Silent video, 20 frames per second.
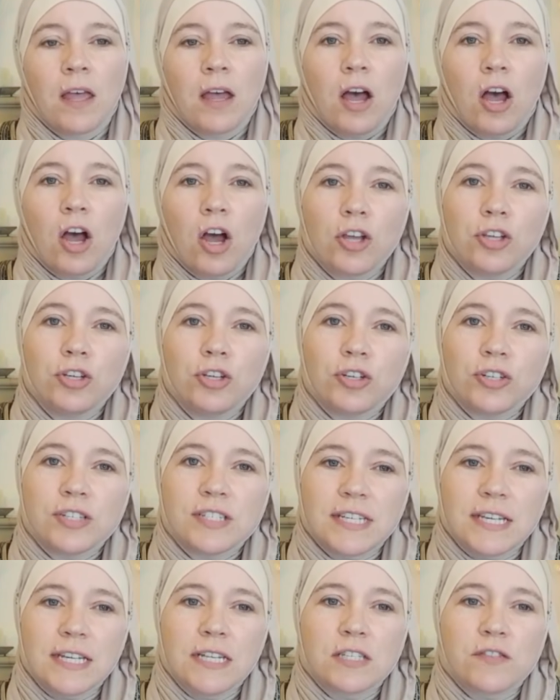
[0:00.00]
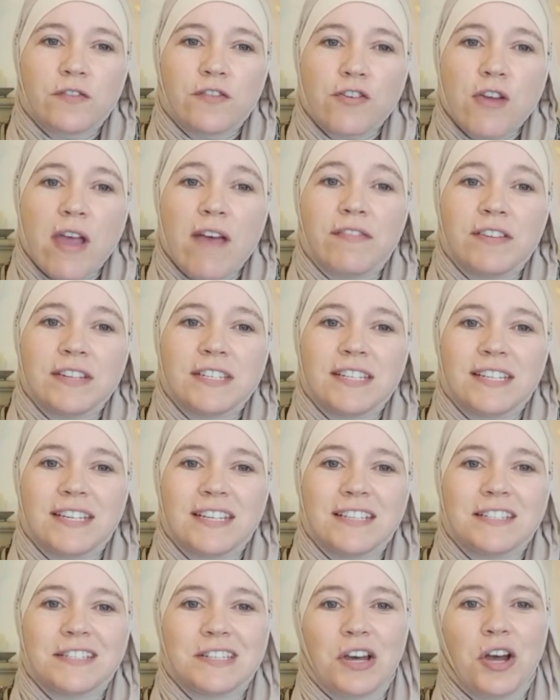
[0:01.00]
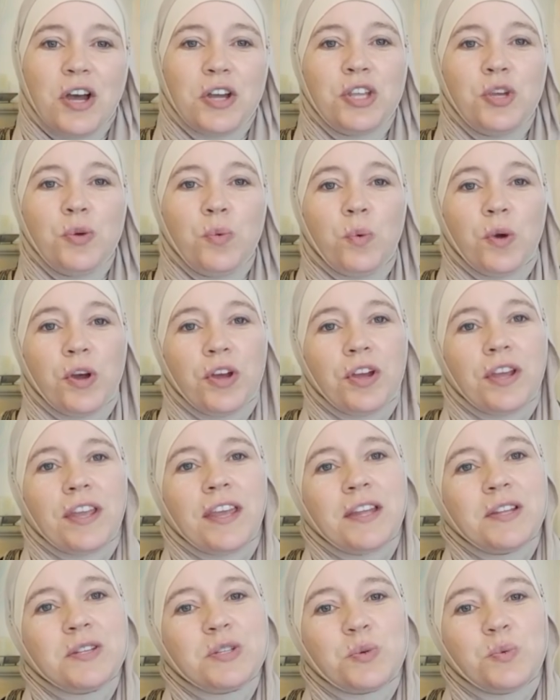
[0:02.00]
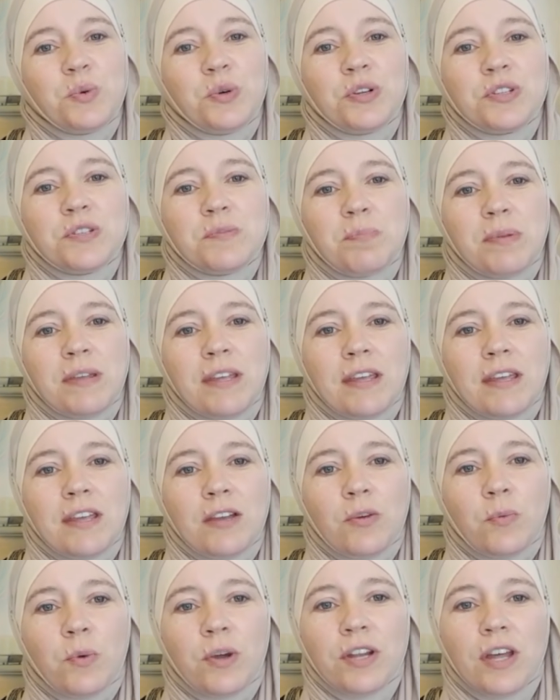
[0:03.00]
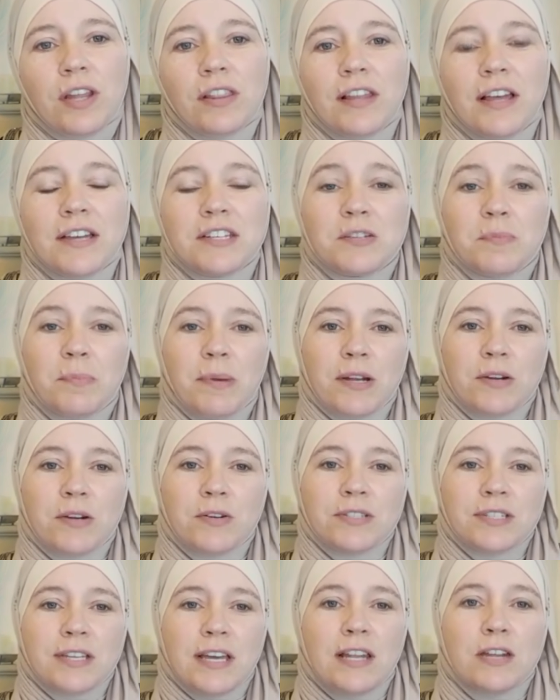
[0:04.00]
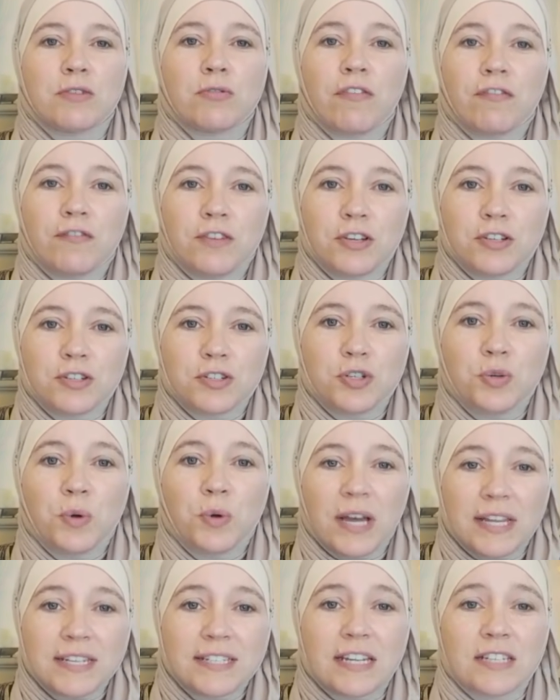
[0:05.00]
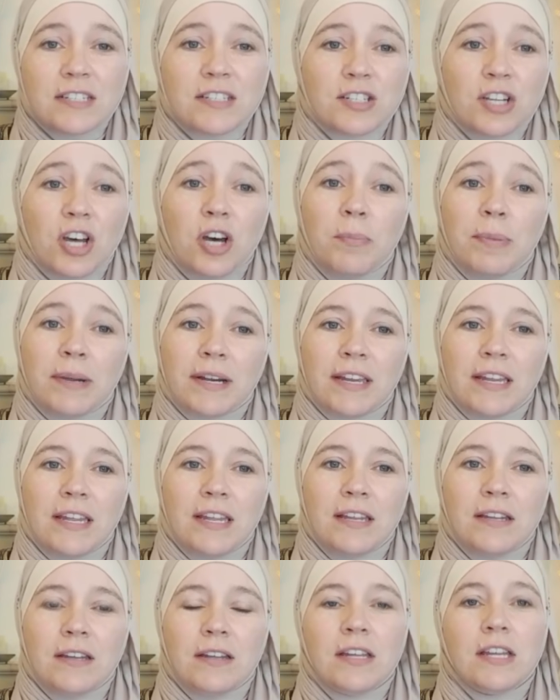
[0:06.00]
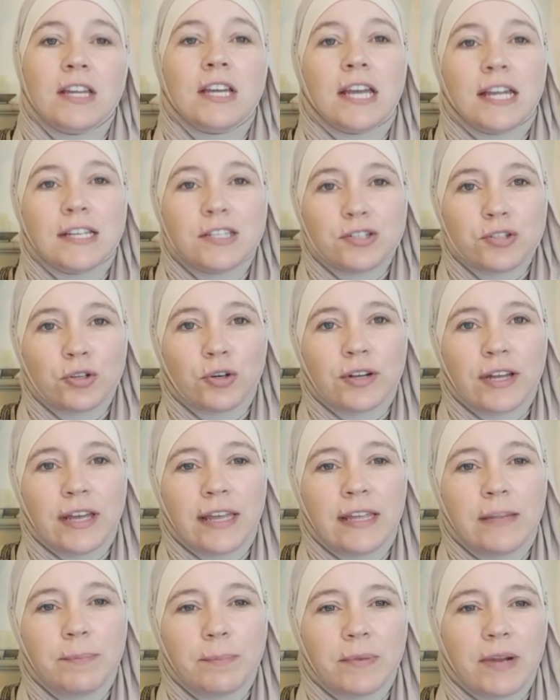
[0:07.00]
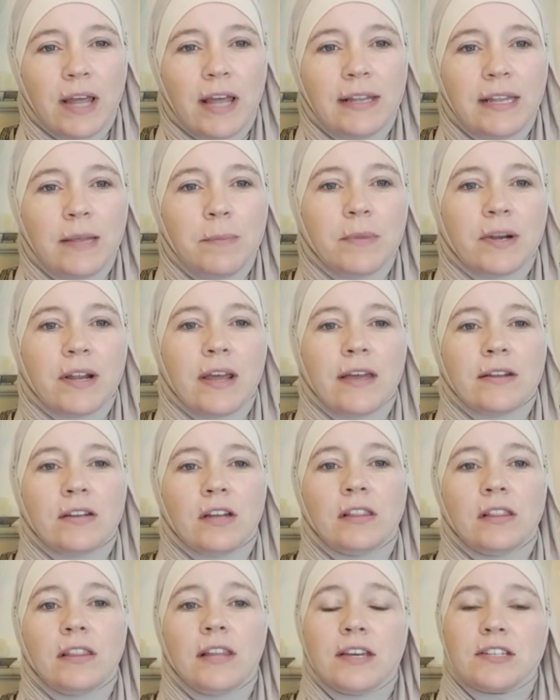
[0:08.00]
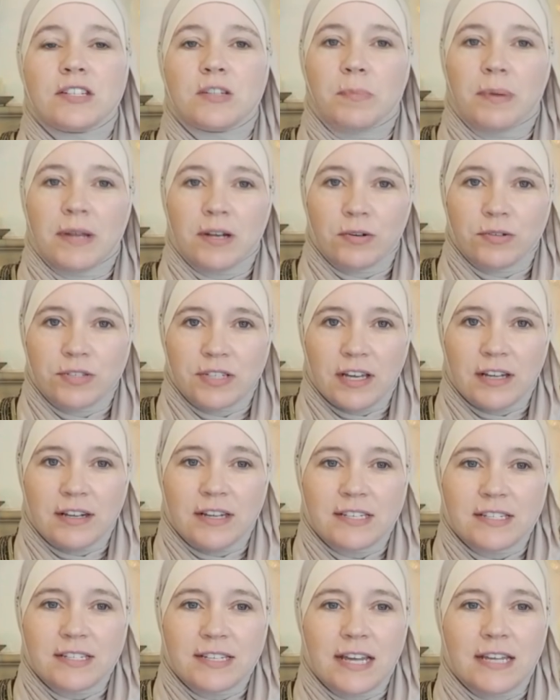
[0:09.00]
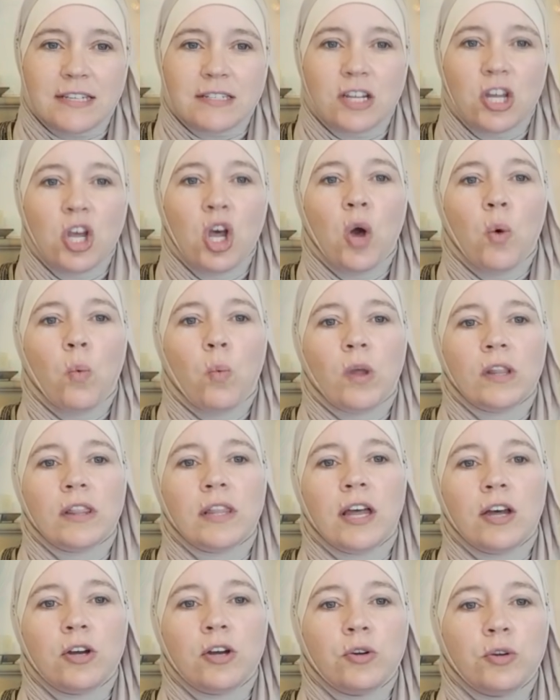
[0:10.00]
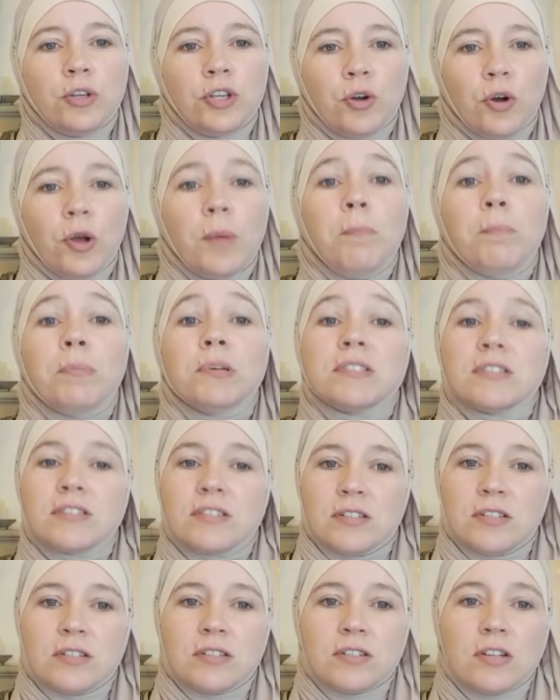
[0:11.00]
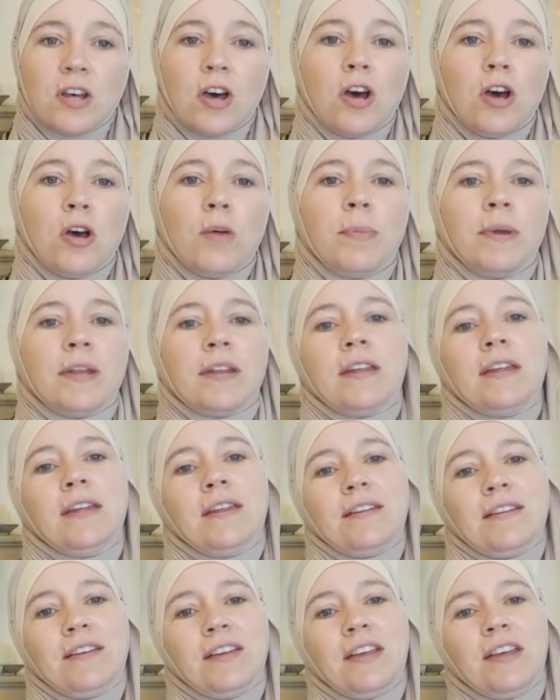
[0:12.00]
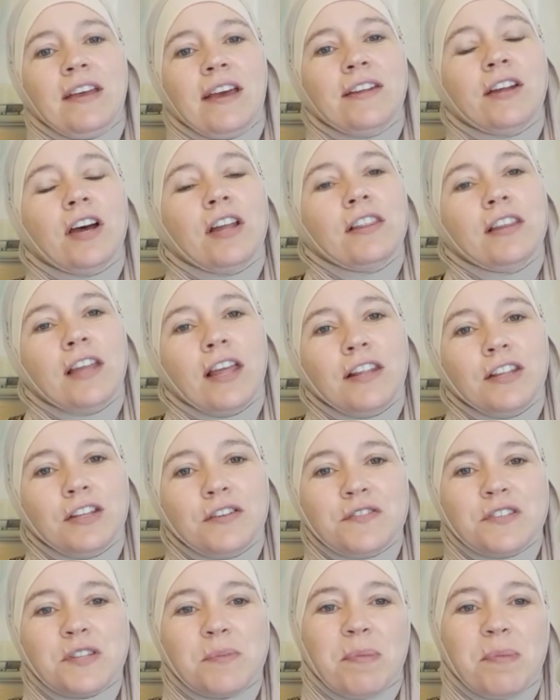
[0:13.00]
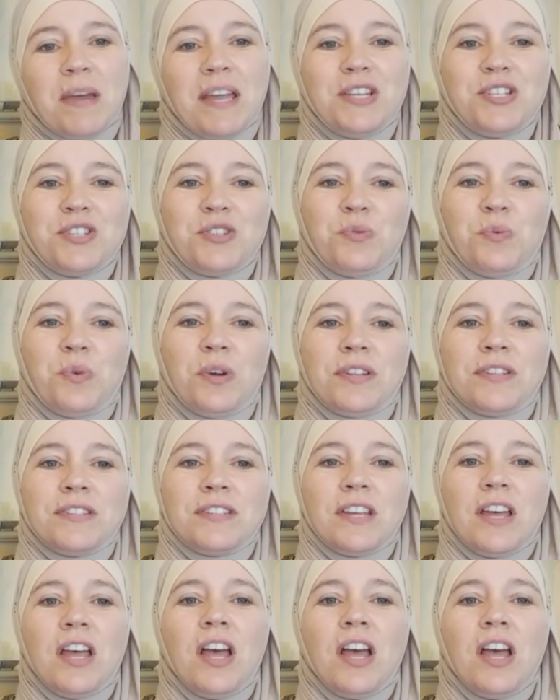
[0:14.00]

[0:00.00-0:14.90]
Are your deeds forever deeds? Are you working towards being what Allah subhanahu wa ta'ala refers to as as-sabirin? In Surah Al-Imran, Allah subhanahu wa ta'ala says, Wallahu yuhibbus sabirin. And Allah loves the patient ones.